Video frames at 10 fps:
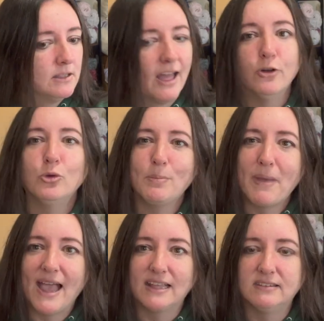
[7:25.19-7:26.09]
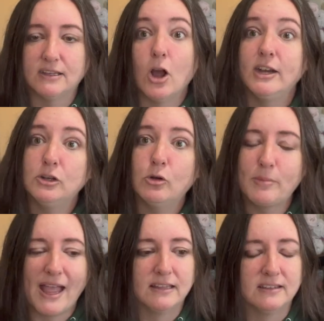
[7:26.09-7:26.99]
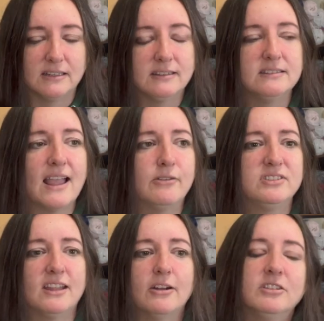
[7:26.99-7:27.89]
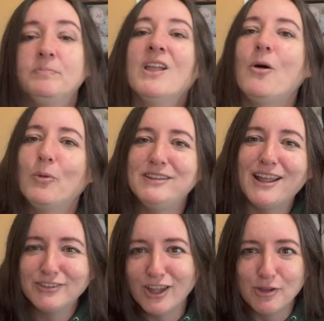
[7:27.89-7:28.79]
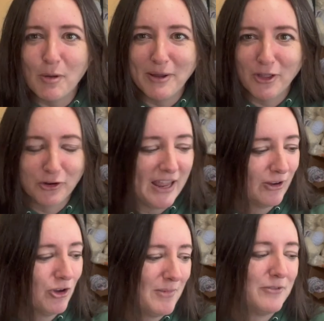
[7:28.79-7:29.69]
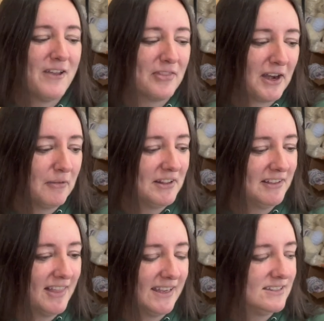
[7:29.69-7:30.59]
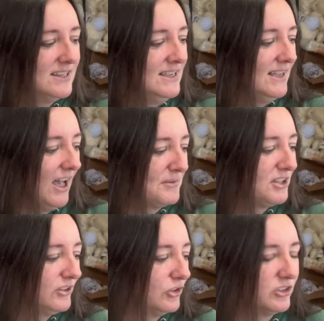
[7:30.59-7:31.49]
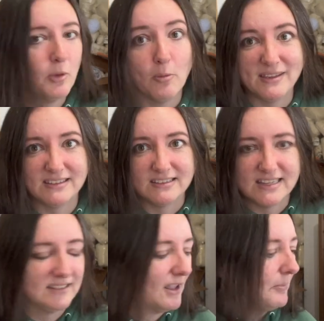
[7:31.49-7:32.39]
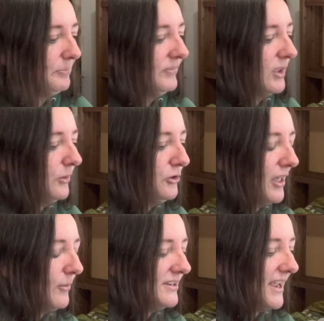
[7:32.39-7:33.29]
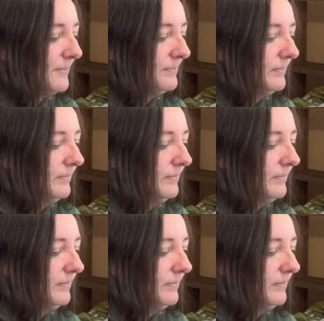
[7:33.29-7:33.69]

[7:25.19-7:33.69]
I don't know what bag it's in. Oh, I do know what bag it's in. It's in downstairs. One day I'll tell you about my other hand cream I found that I really liked. Um, it's also small businessy, so we'll do that one day.